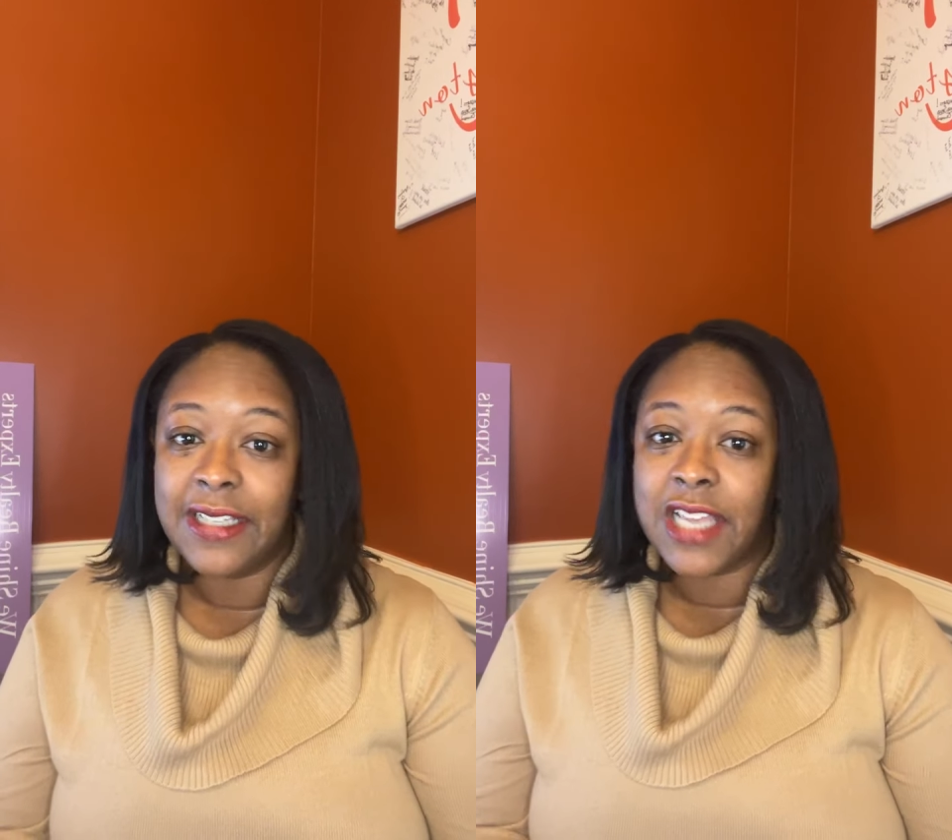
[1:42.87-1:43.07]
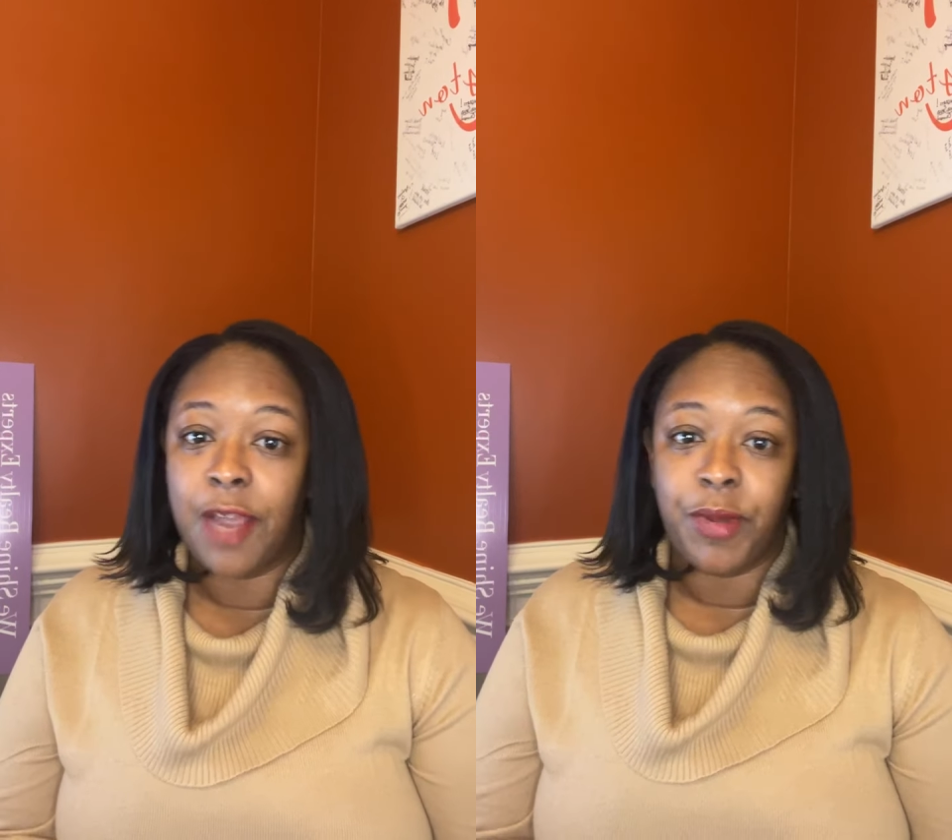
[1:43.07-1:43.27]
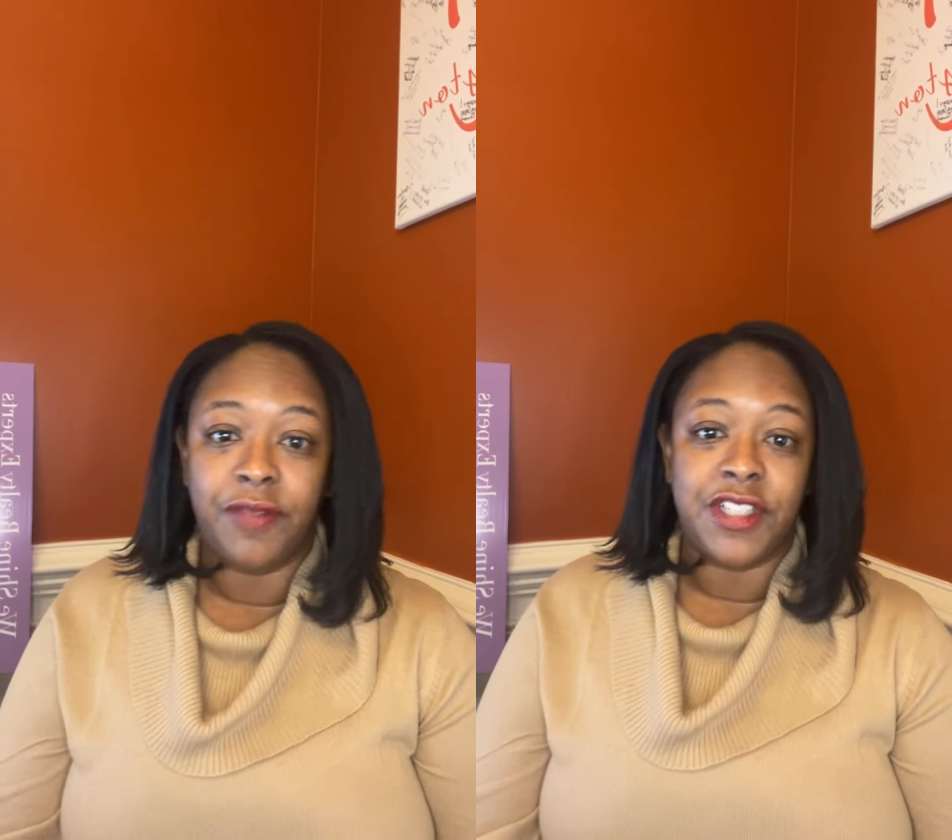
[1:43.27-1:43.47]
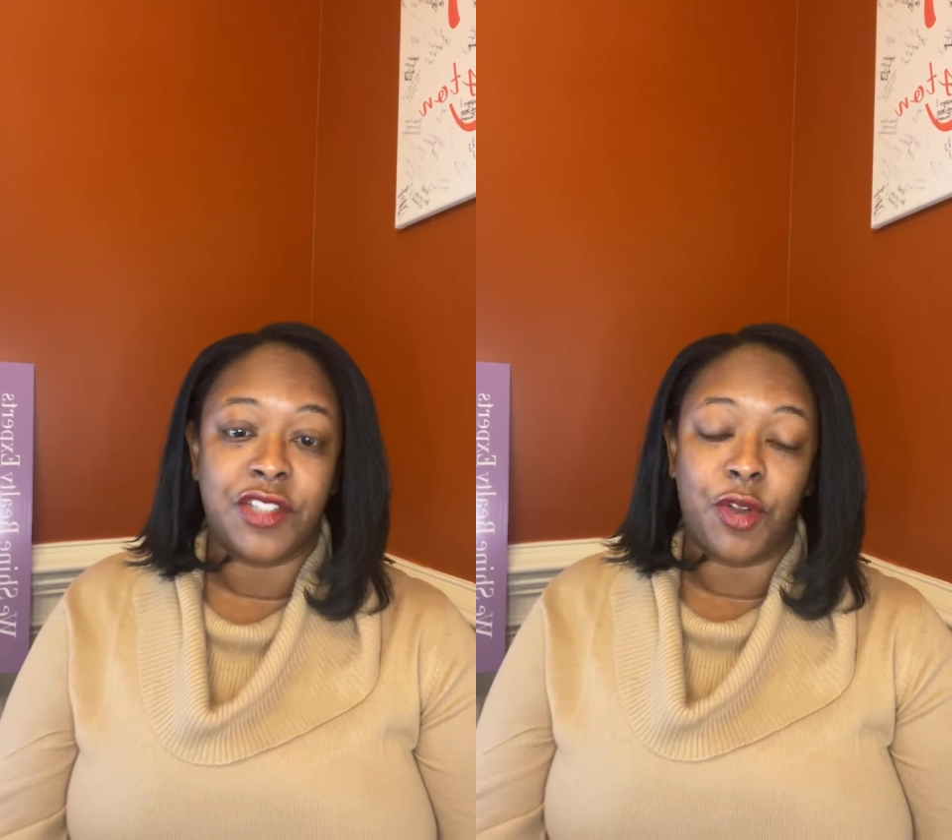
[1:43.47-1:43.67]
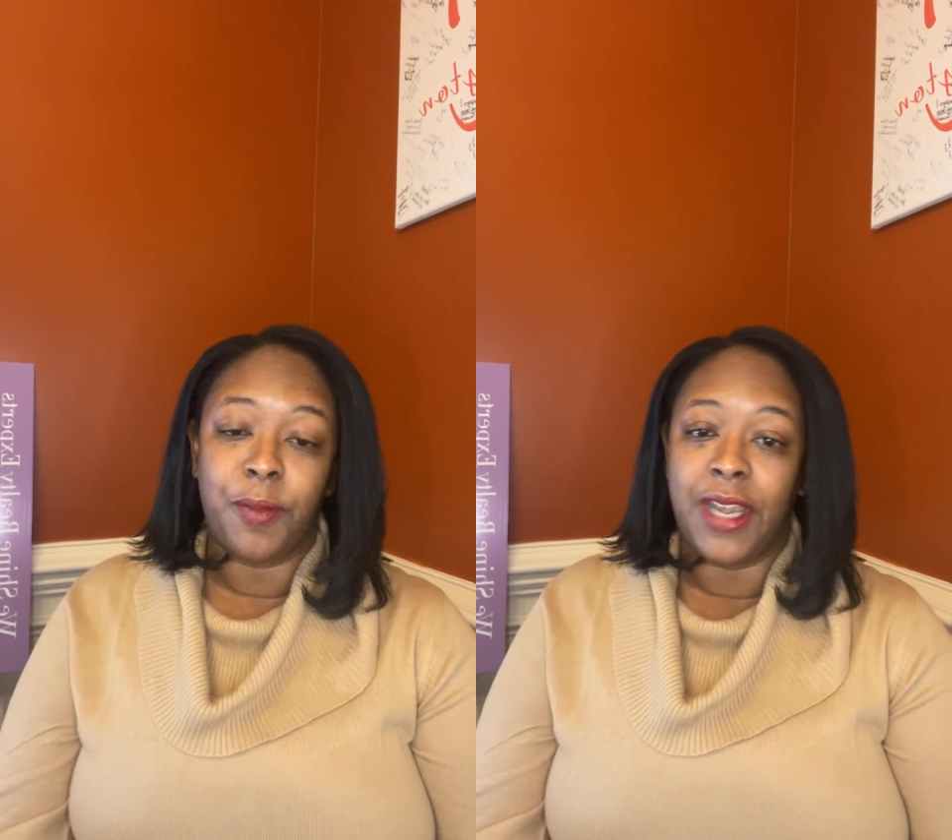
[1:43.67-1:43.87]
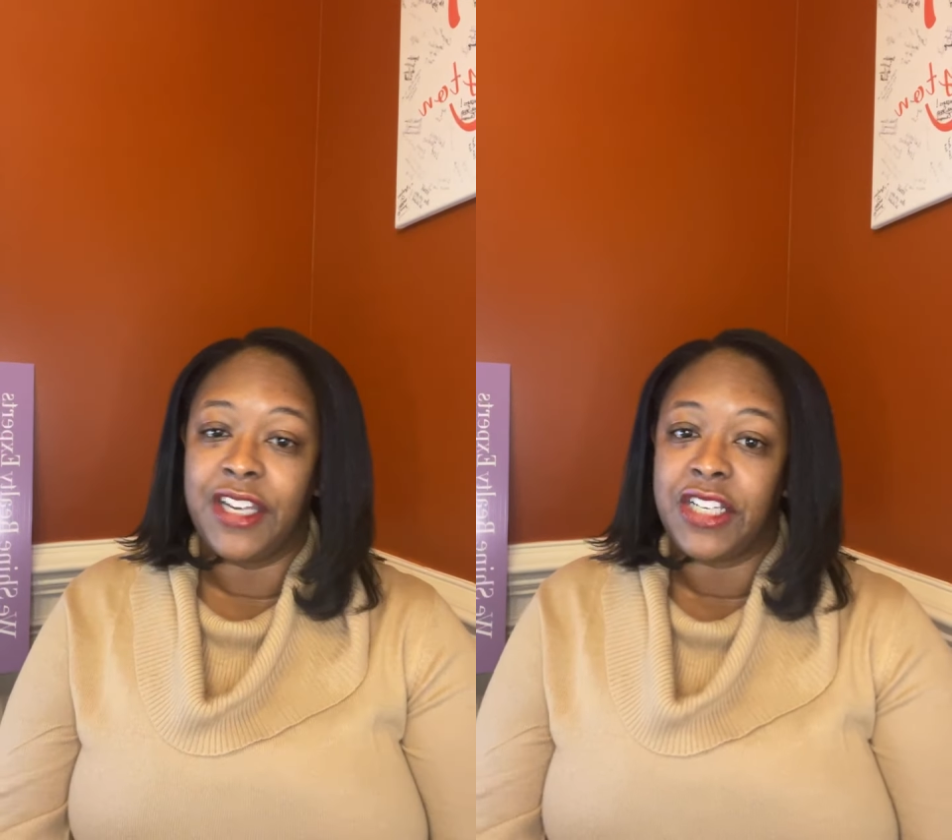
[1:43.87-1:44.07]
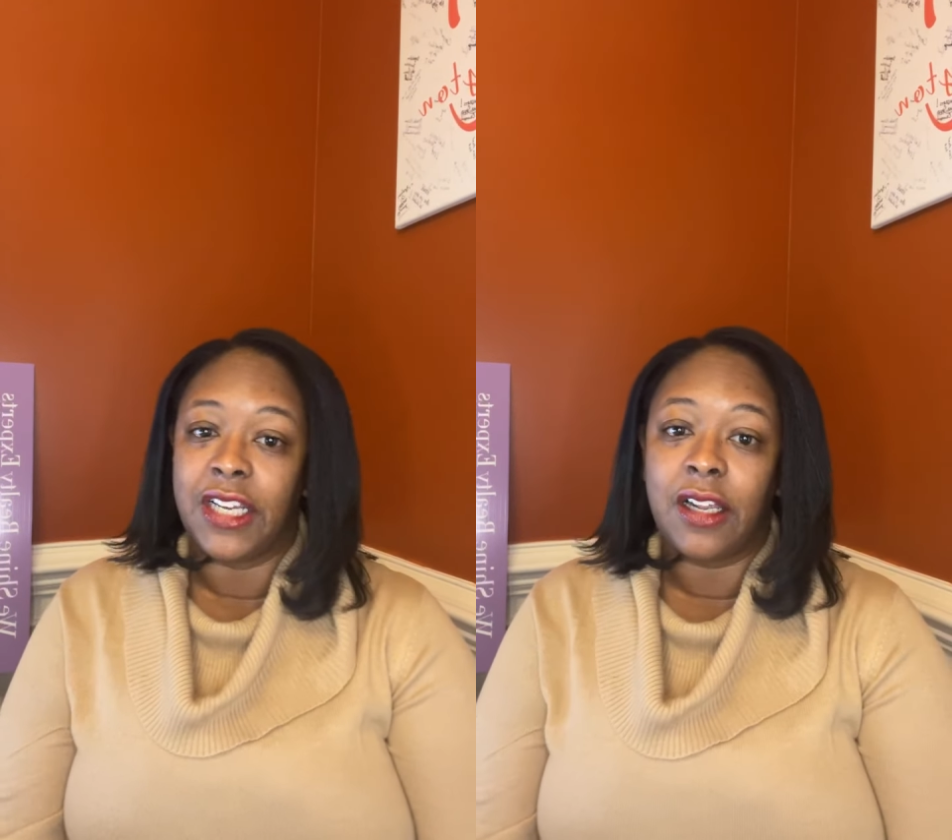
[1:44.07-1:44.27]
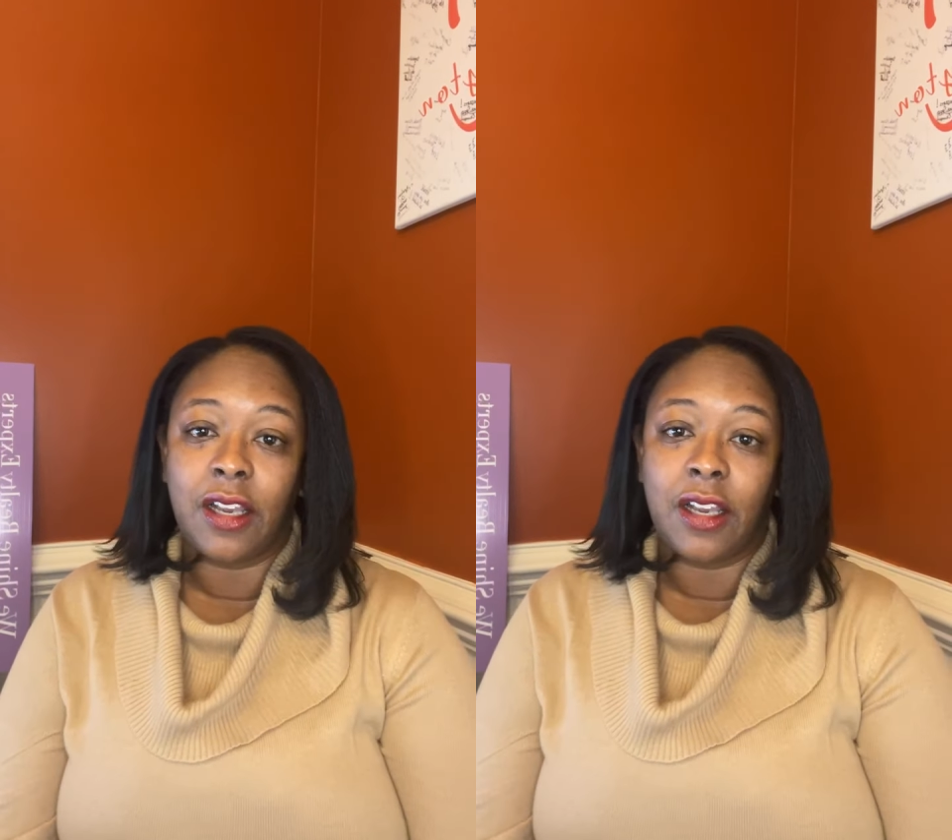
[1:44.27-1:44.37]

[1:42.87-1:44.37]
type of discrimination